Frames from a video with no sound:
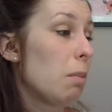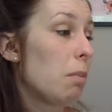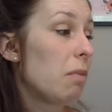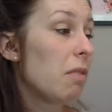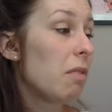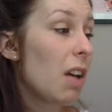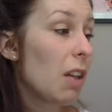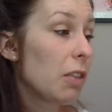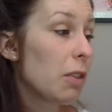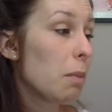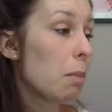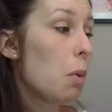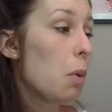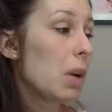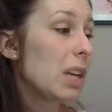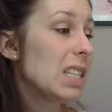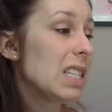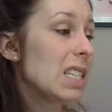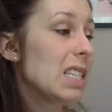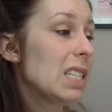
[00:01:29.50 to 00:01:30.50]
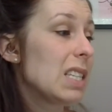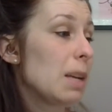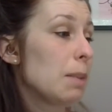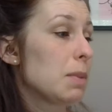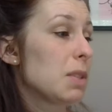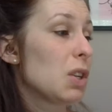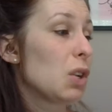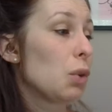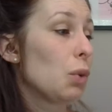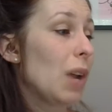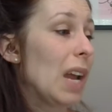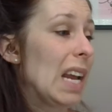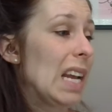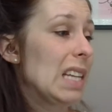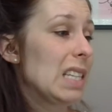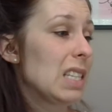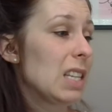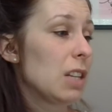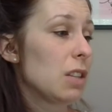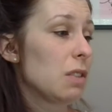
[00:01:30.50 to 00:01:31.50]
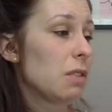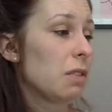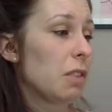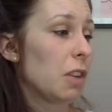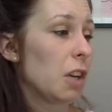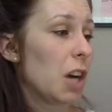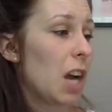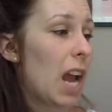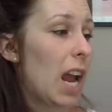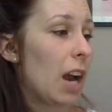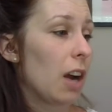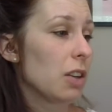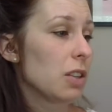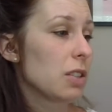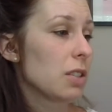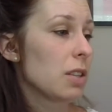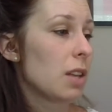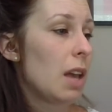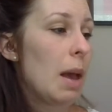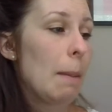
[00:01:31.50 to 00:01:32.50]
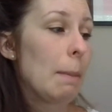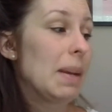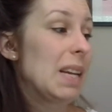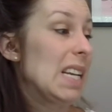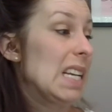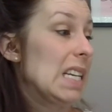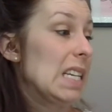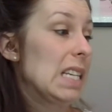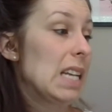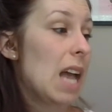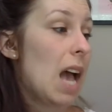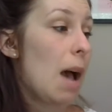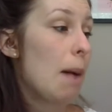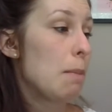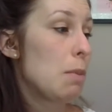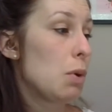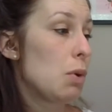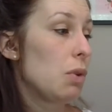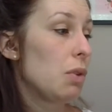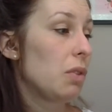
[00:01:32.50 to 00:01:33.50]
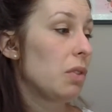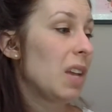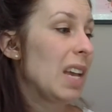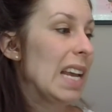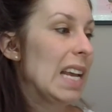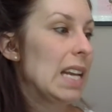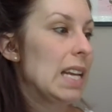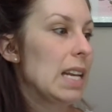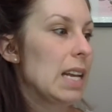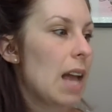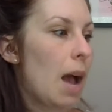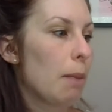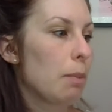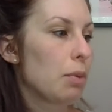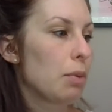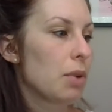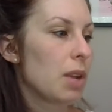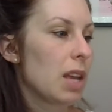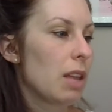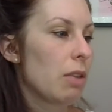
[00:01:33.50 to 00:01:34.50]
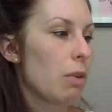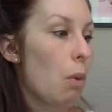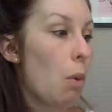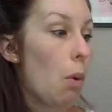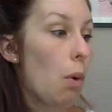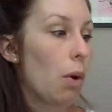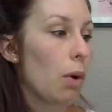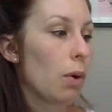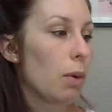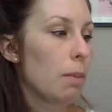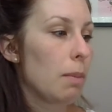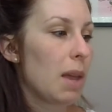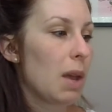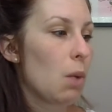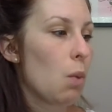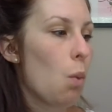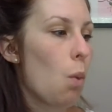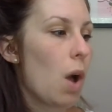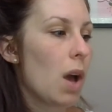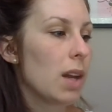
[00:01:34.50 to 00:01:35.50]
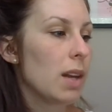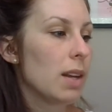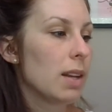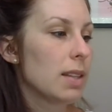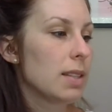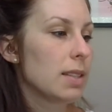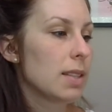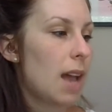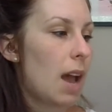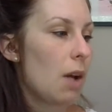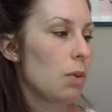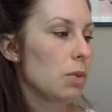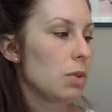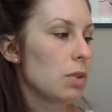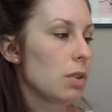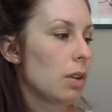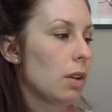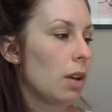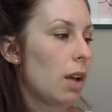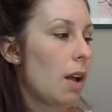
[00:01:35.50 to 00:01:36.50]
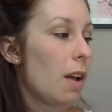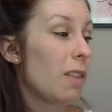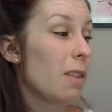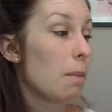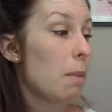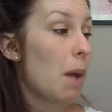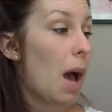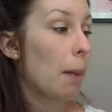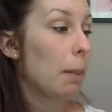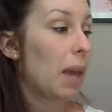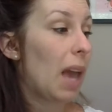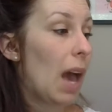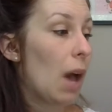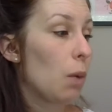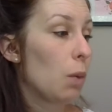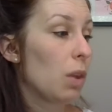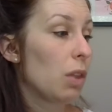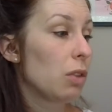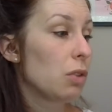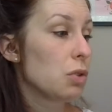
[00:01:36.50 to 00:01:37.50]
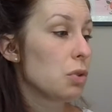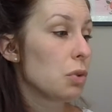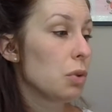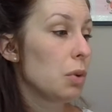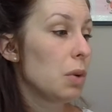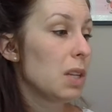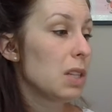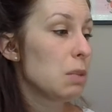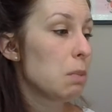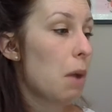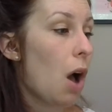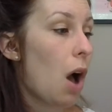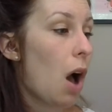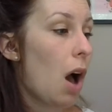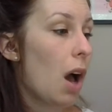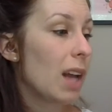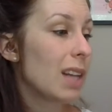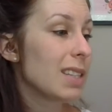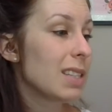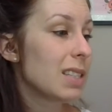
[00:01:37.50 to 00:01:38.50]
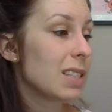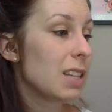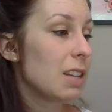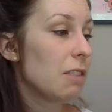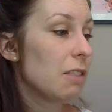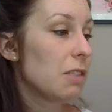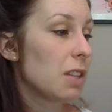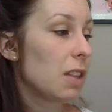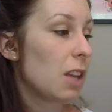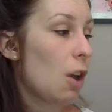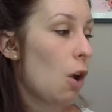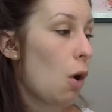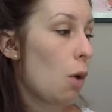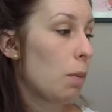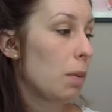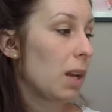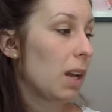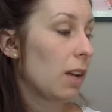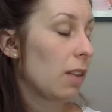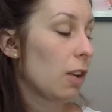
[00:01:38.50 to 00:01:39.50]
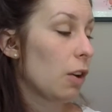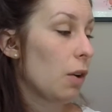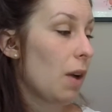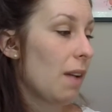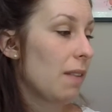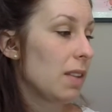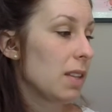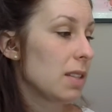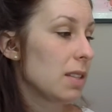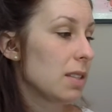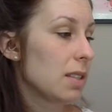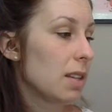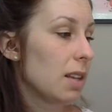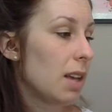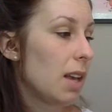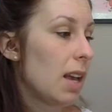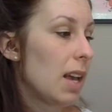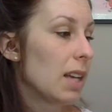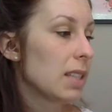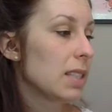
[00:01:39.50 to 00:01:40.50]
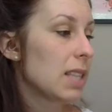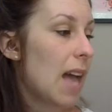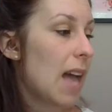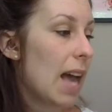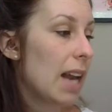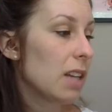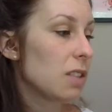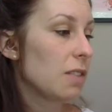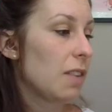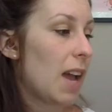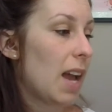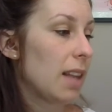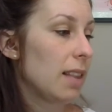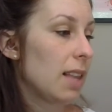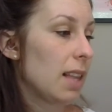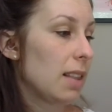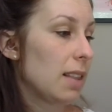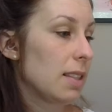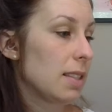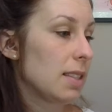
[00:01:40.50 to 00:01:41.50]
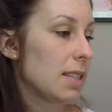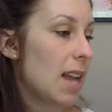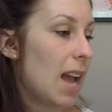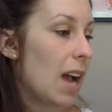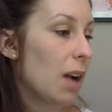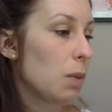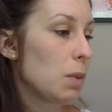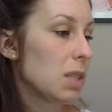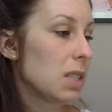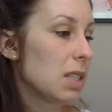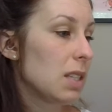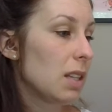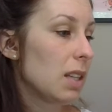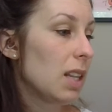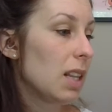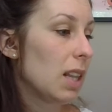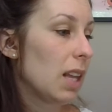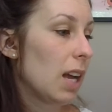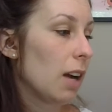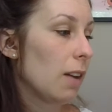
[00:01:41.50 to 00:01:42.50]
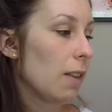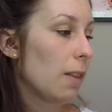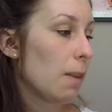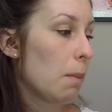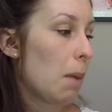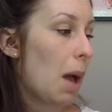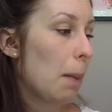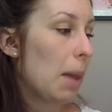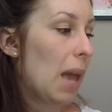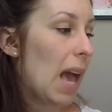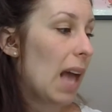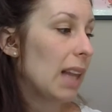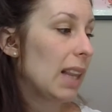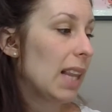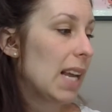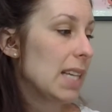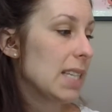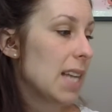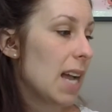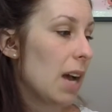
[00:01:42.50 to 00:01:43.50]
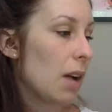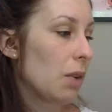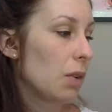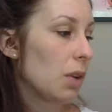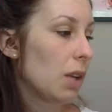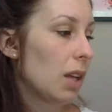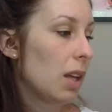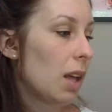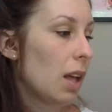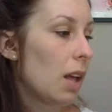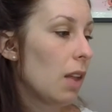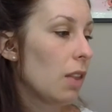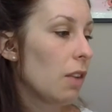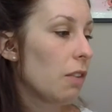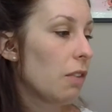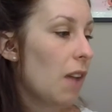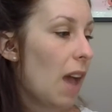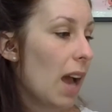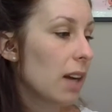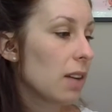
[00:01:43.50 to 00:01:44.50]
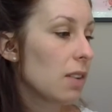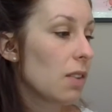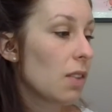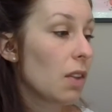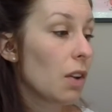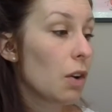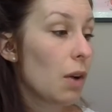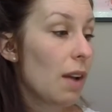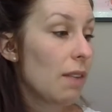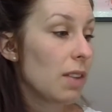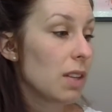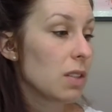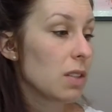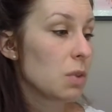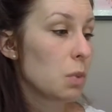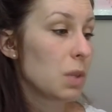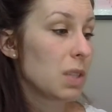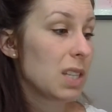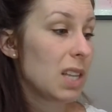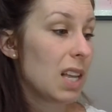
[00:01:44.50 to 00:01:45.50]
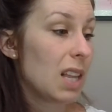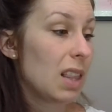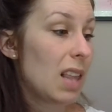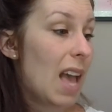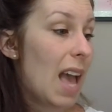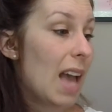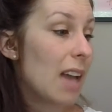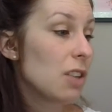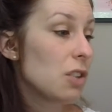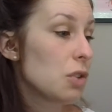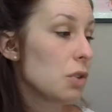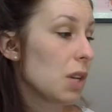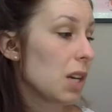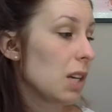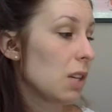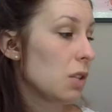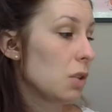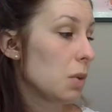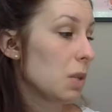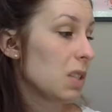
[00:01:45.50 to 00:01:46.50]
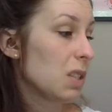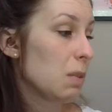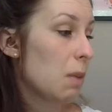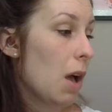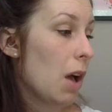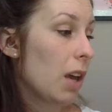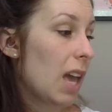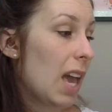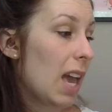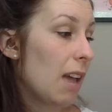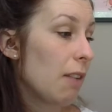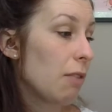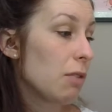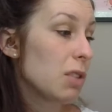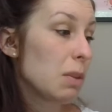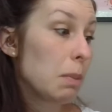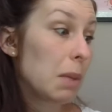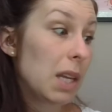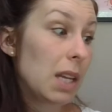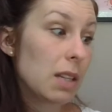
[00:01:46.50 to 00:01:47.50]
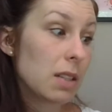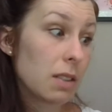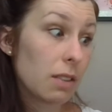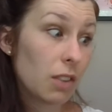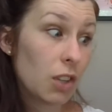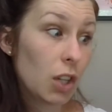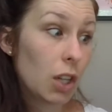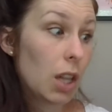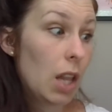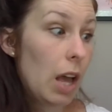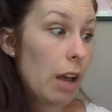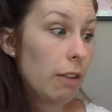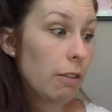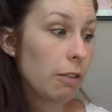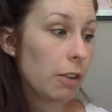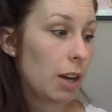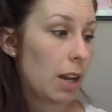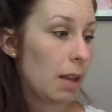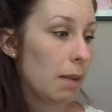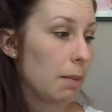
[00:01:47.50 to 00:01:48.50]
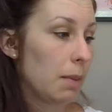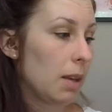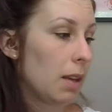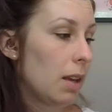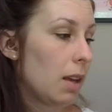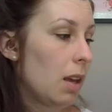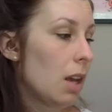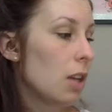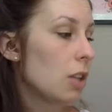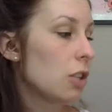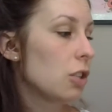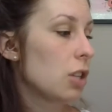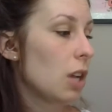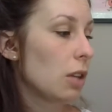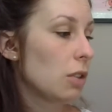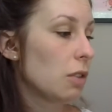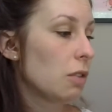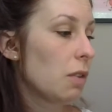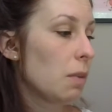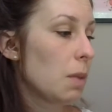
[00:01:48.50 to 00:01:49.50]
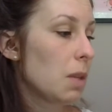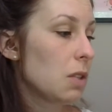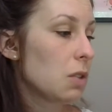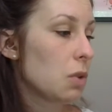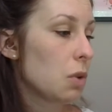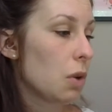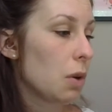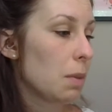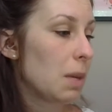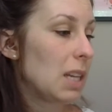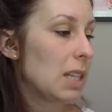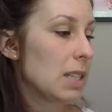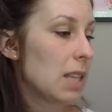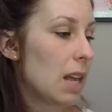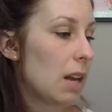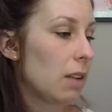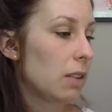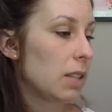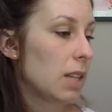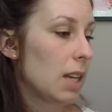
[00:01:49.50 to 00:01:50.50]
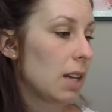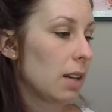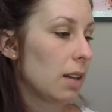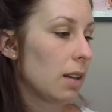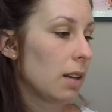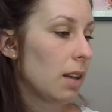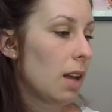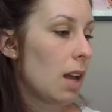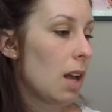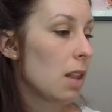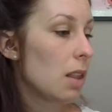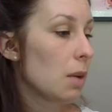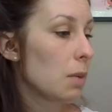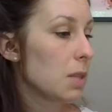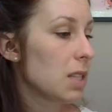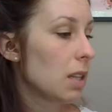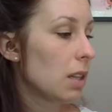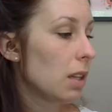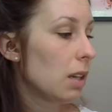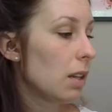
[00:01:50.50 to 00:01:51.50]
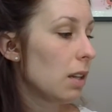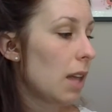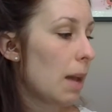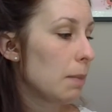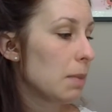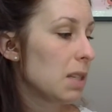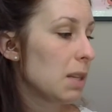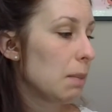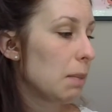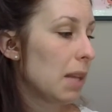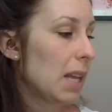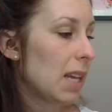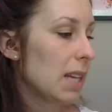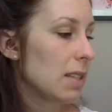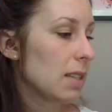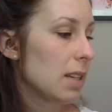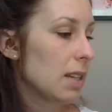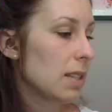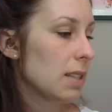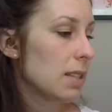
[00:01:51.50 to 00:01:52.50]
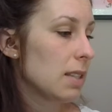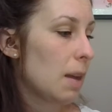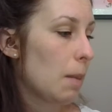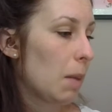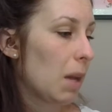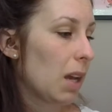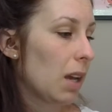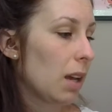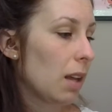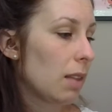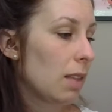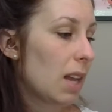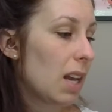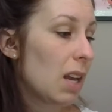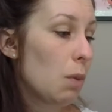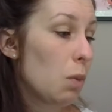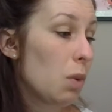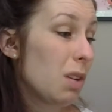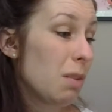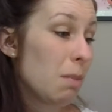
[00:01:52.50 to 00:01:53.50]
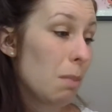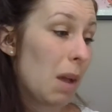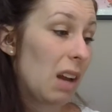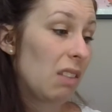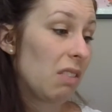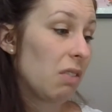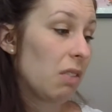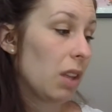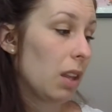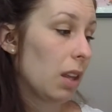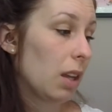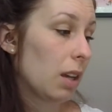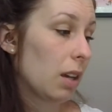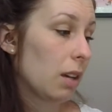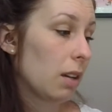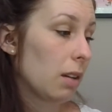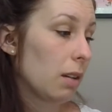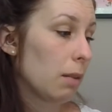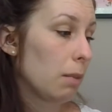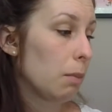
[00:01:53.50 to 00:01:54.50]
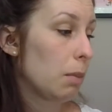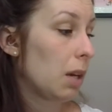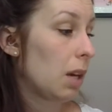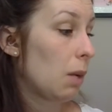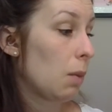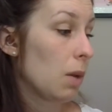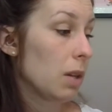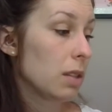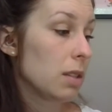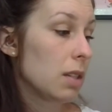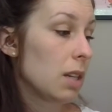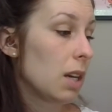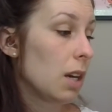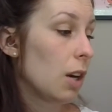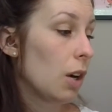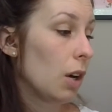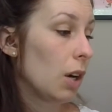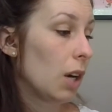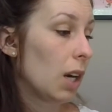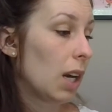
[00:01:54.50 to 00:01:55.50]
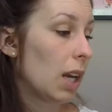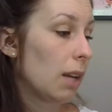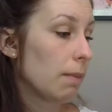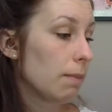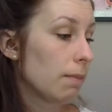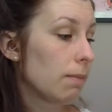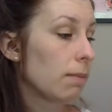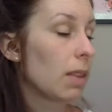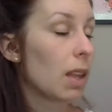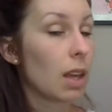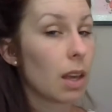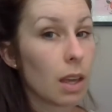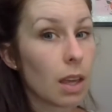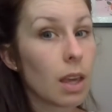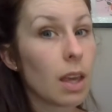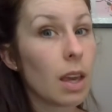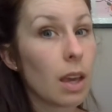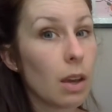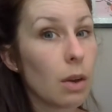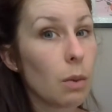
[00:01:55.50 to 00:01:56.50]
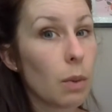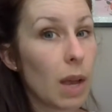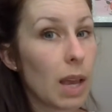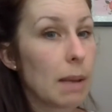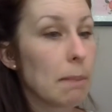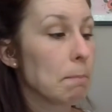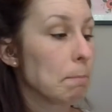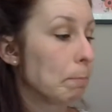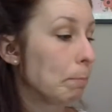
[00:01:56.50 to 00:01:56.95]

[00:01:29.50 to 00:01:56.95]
felt the pointy tips graze his fur hairs, but he did not move. He did not breathe or make one sound. The bobcat withdrew his paw and sniffed at the opening of the crevice. Satisfied that the snack was still in there, the bobcat lay down. The fact that the crevice was in the entry to a small cave was a piece of good luck for him. Sheltered from the storm, he settled in. There was a little empty place in his stomach that he wouldn't mind filling, but he wasn't in a hurry. He could wait.